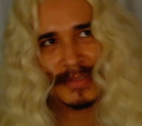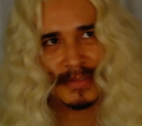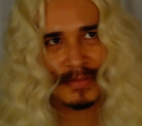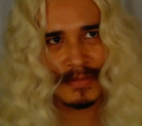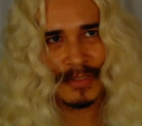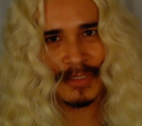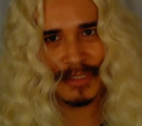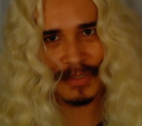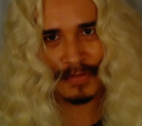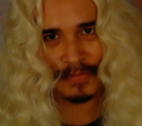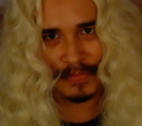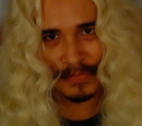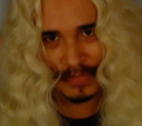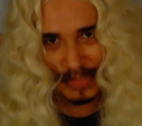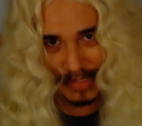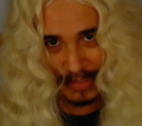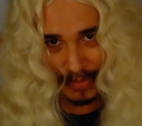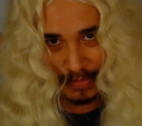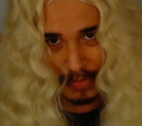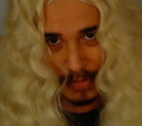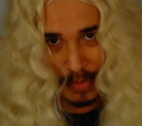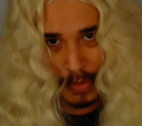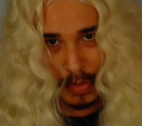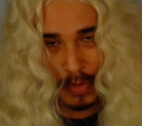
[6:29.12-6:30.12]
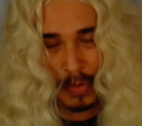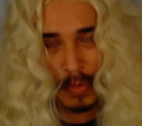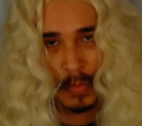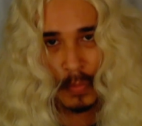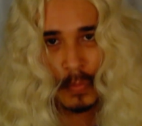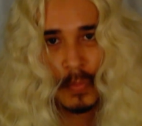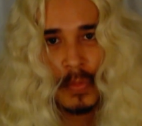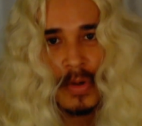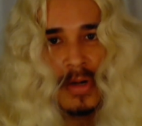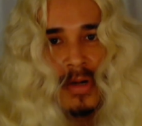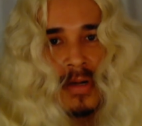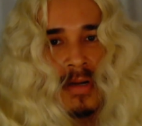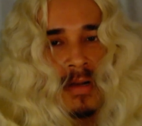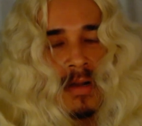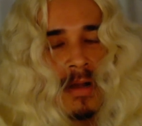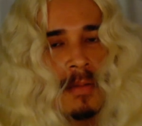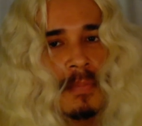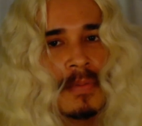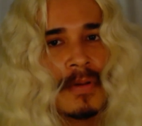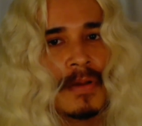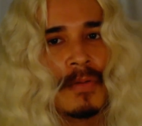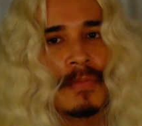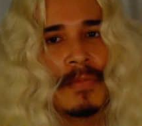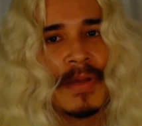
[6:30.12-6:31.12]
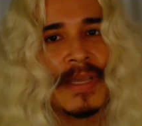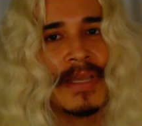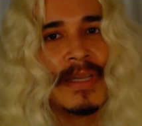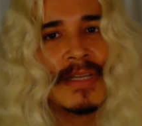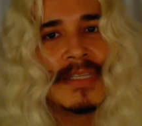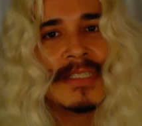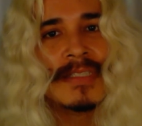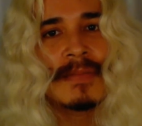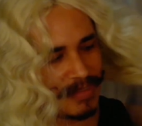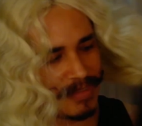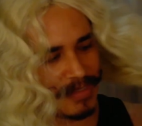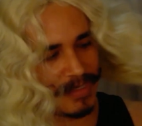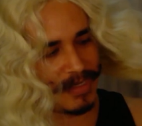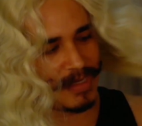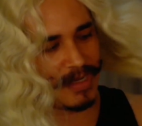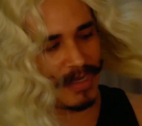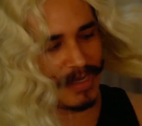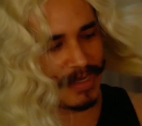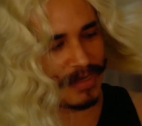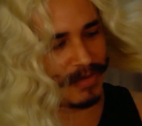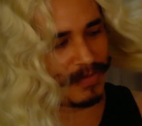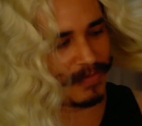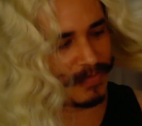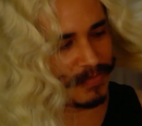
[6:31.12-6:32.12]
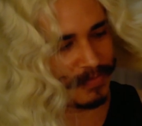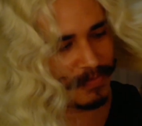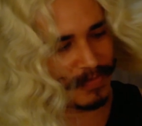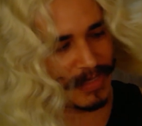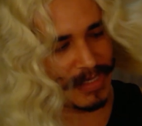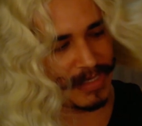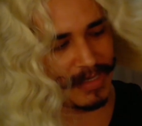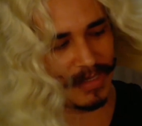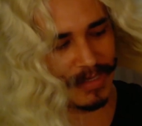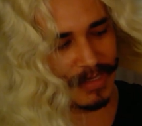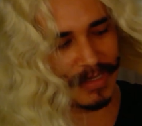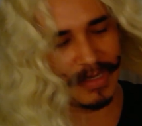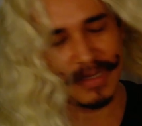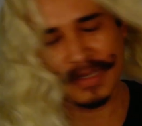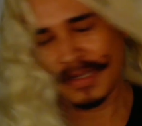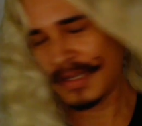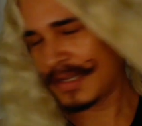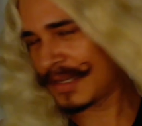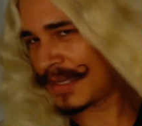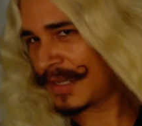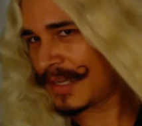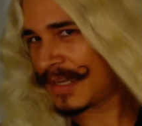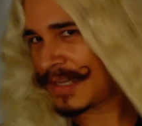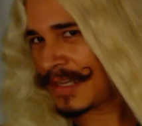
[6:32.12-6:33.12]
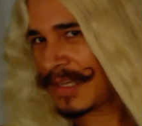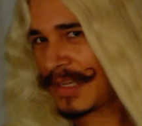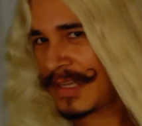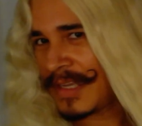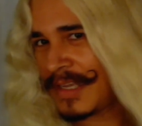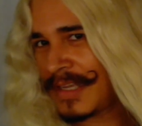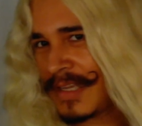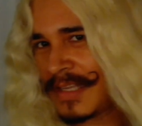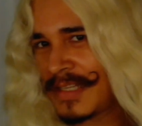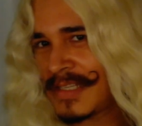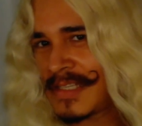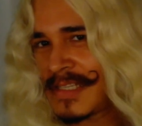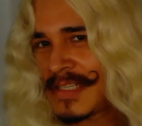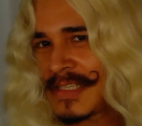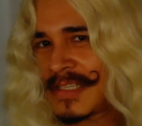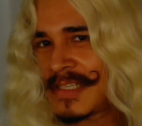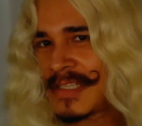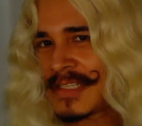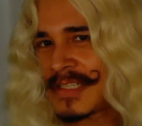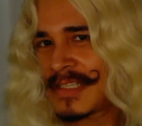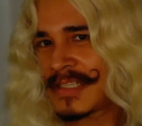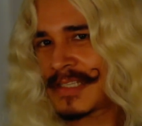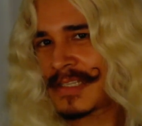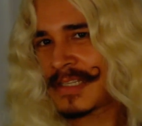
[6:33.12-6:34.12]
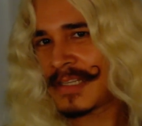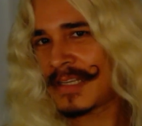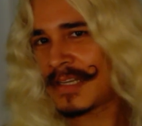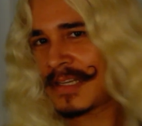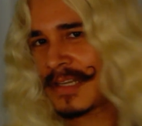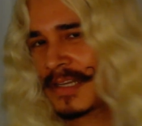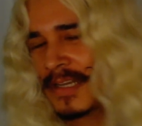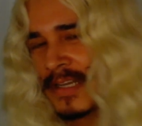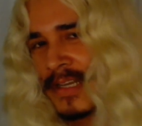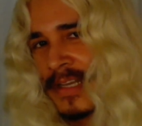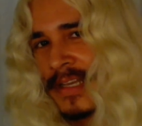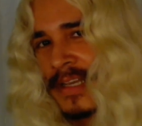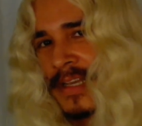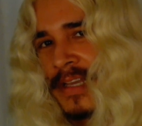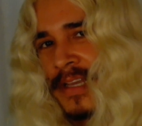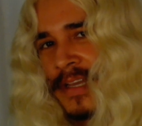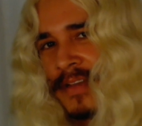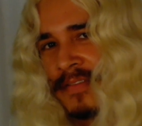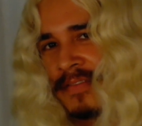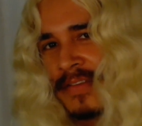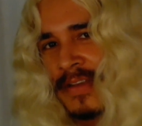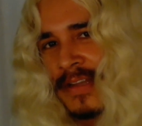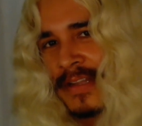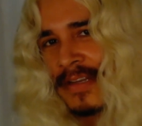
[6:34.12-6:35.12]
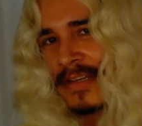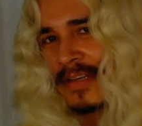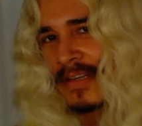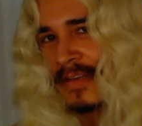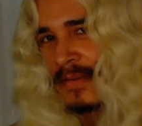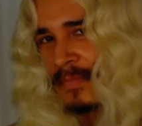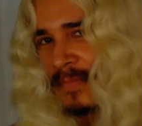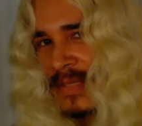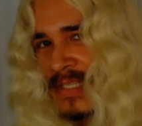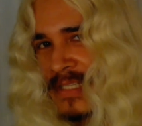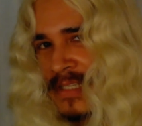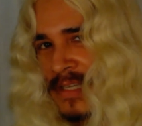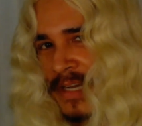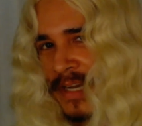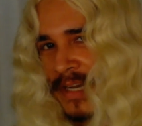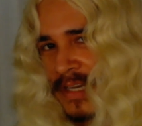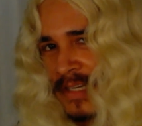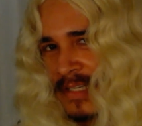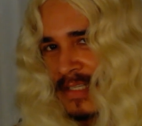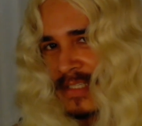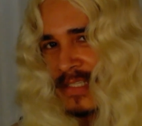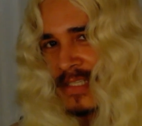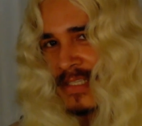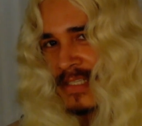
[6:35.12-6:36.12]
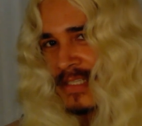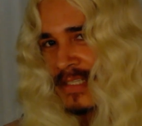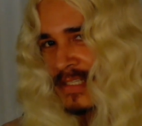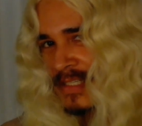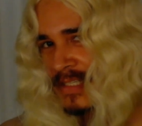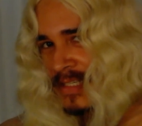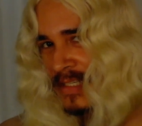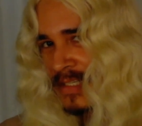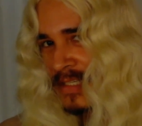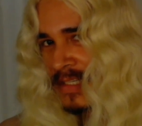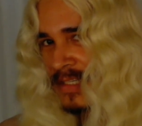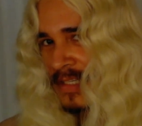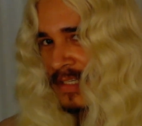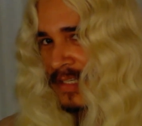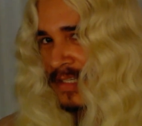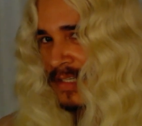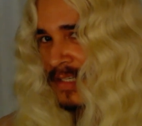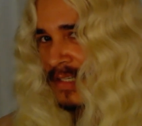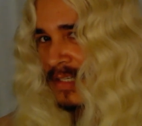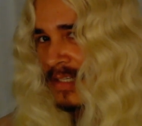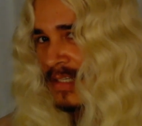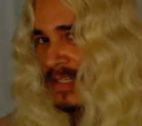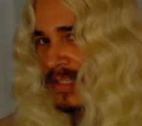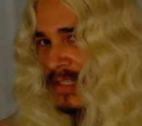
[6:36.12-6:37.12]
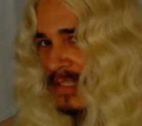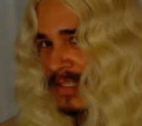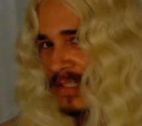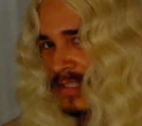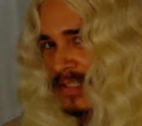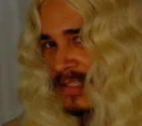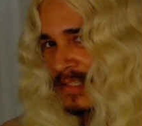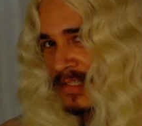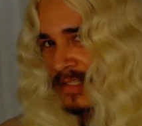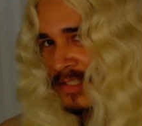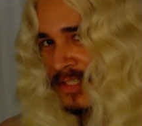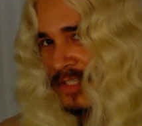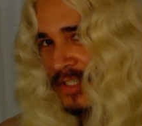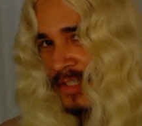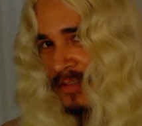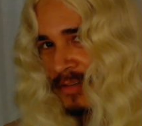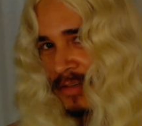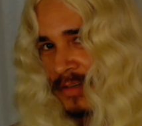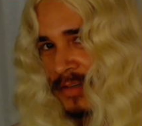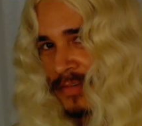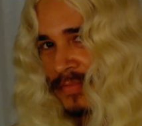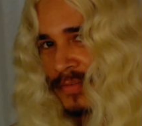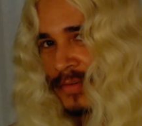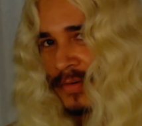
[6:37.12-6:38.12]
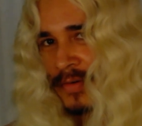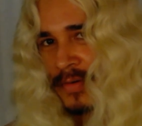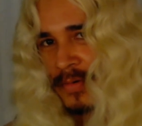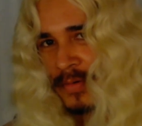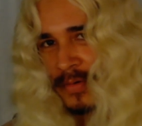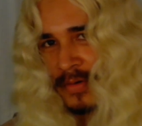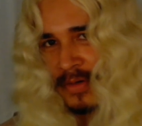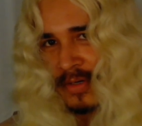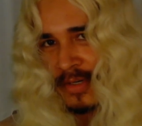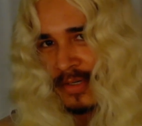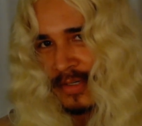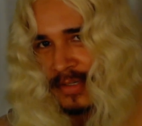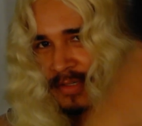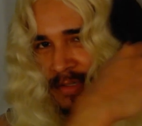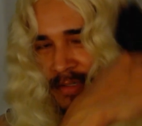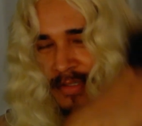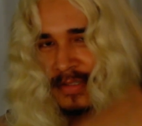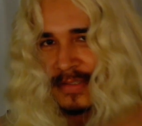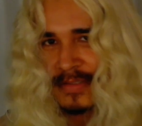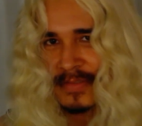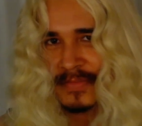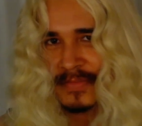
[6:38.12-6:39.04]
which I've only worn a couple of weeks, see how what it's given besides children of the corn.